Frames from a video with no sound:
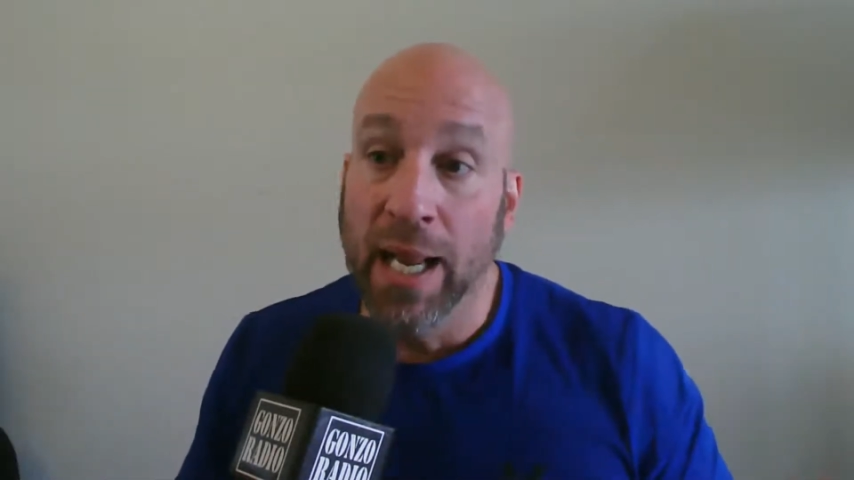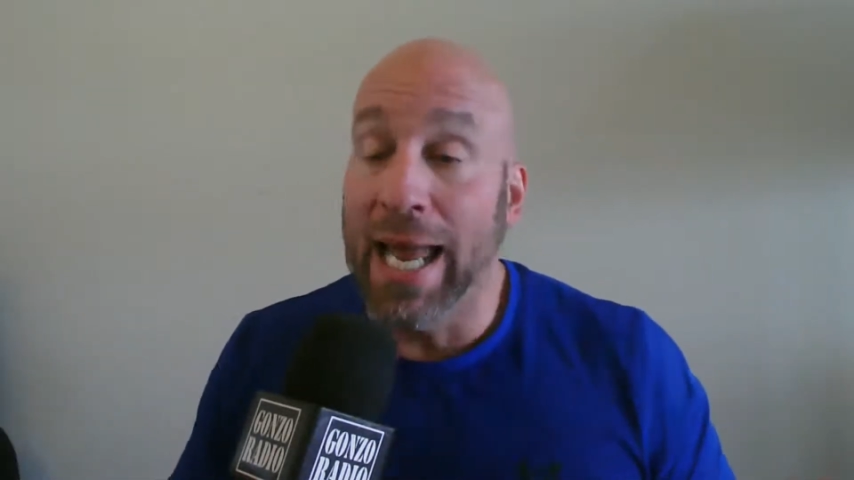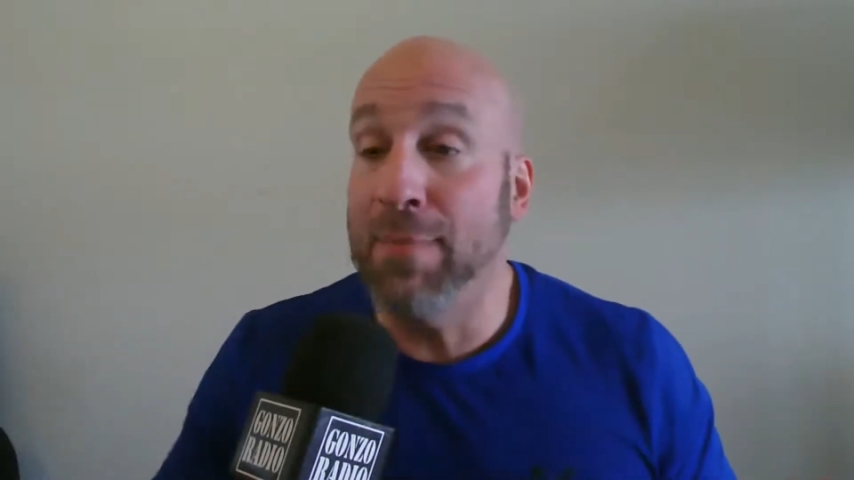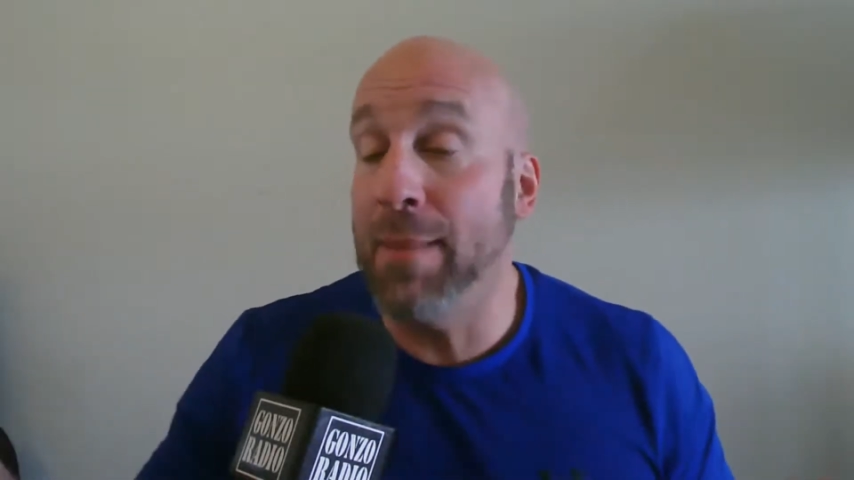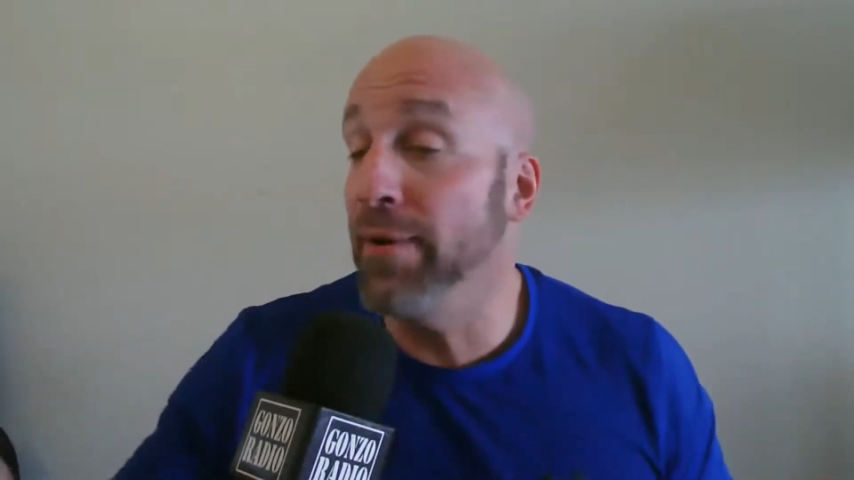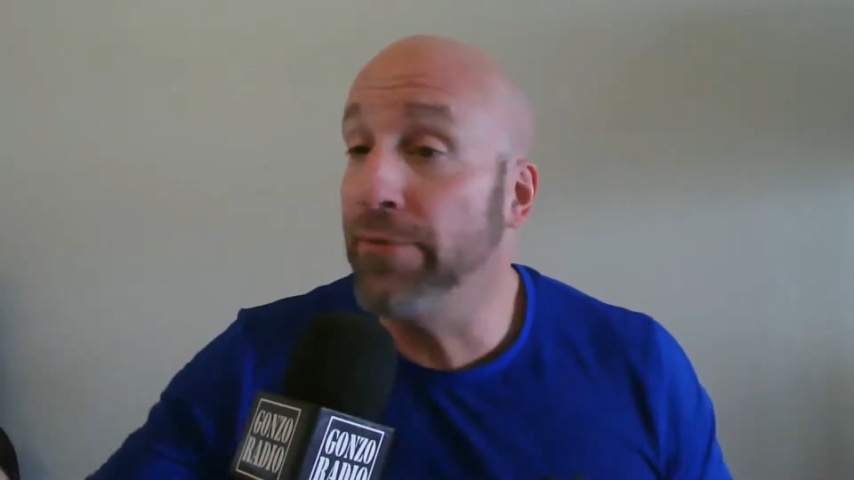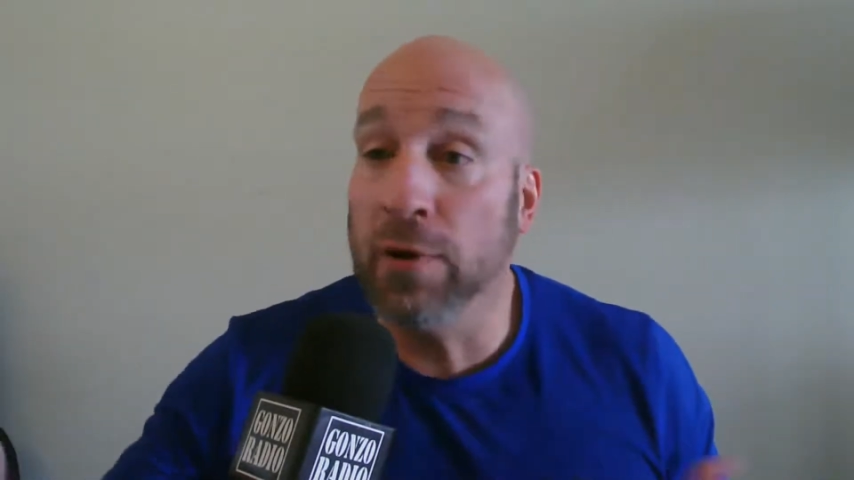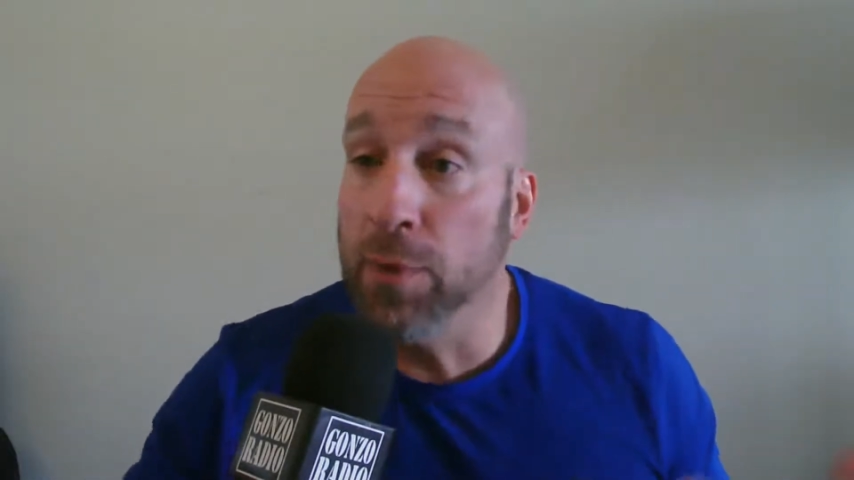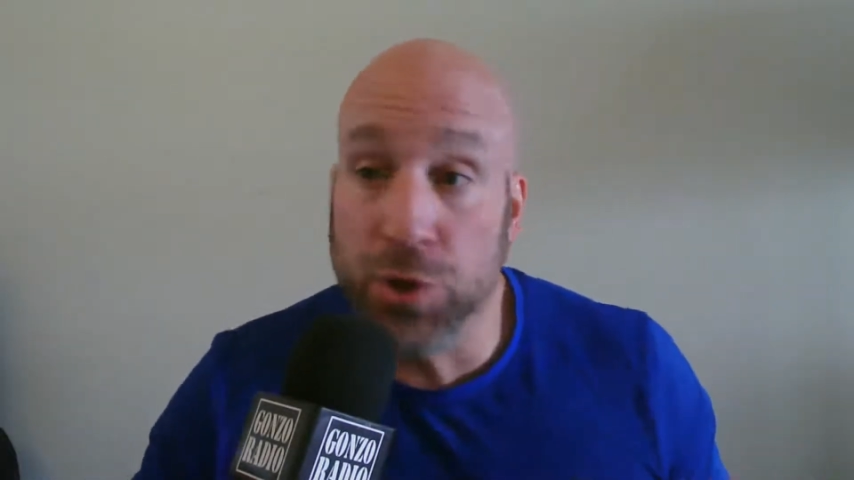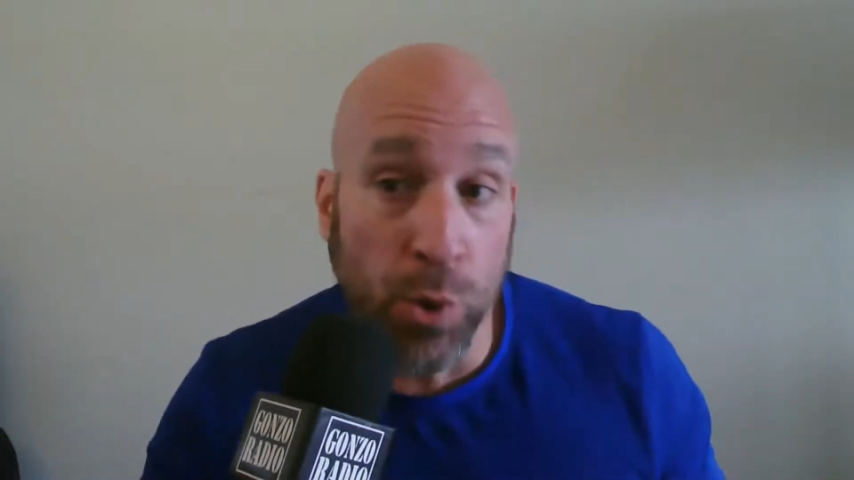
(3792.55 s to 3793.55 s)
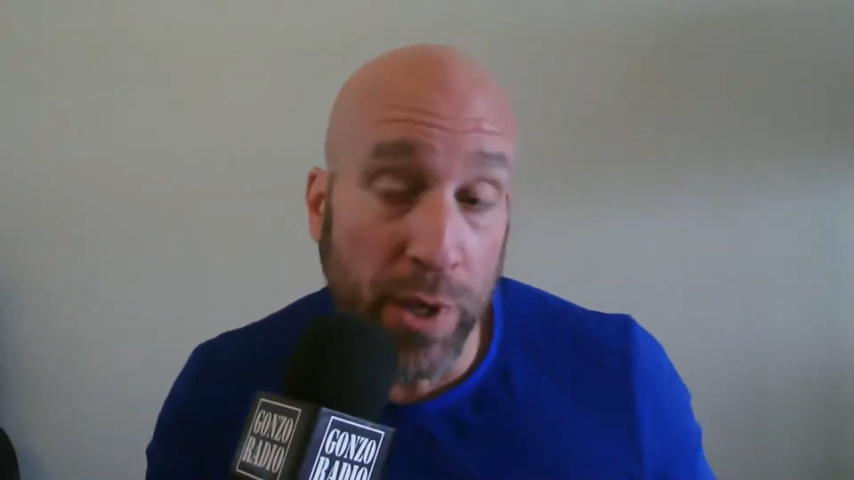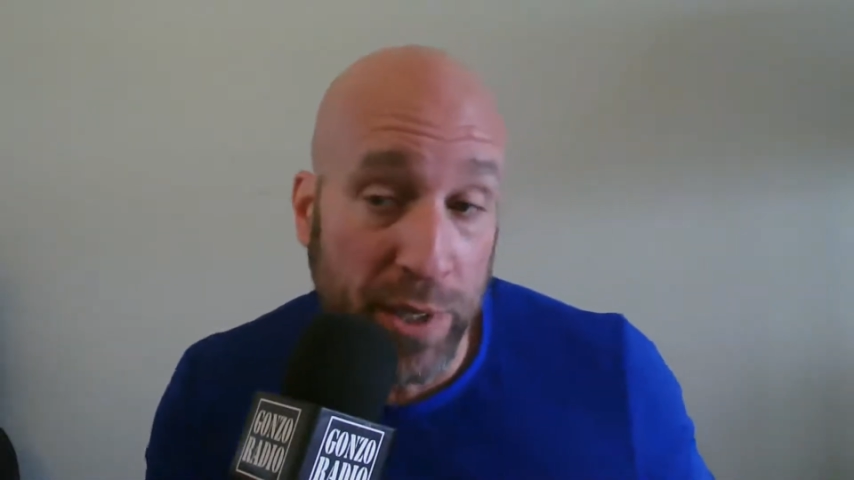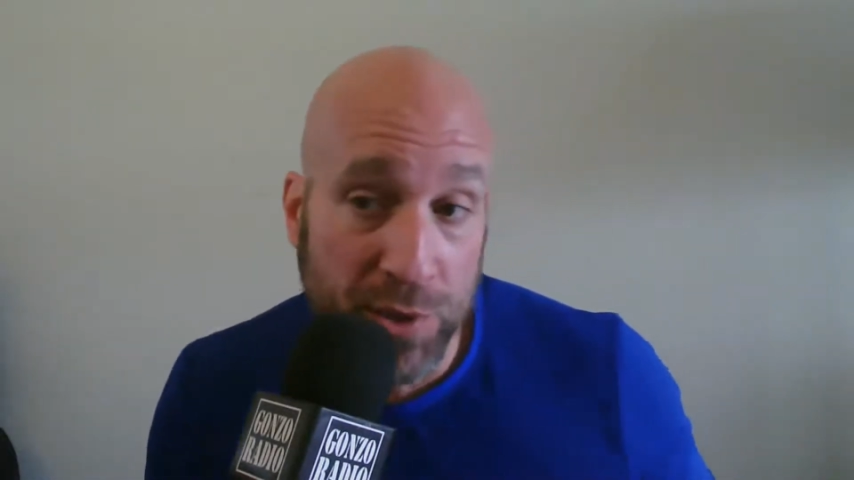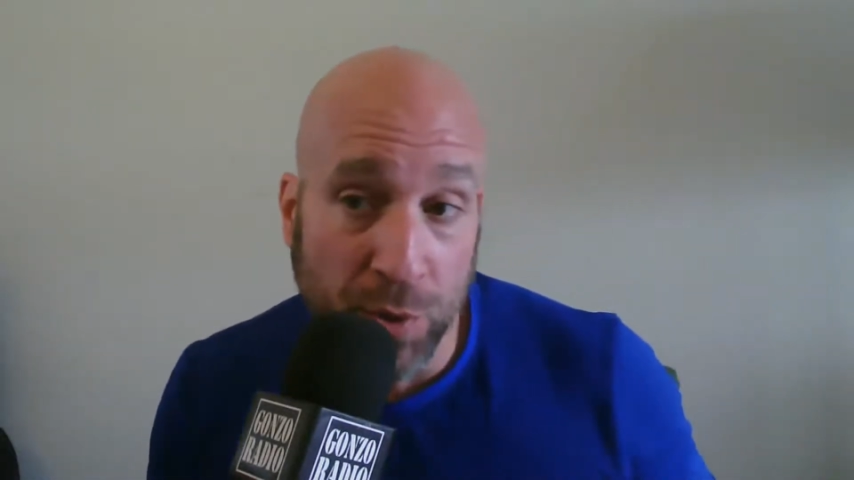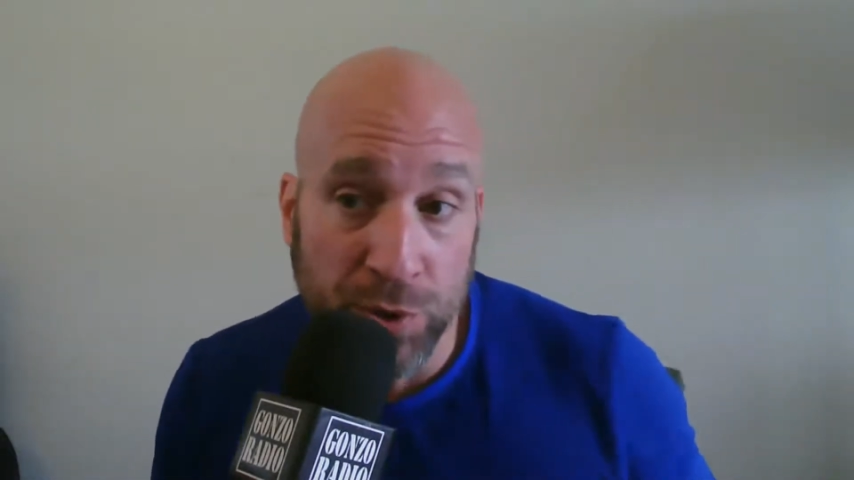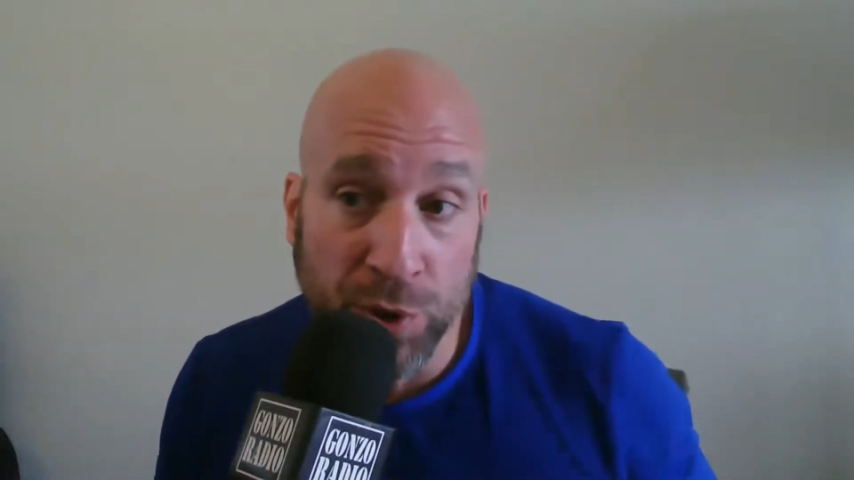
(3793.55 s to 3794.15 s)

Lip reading: And maybe for a majority of these girls,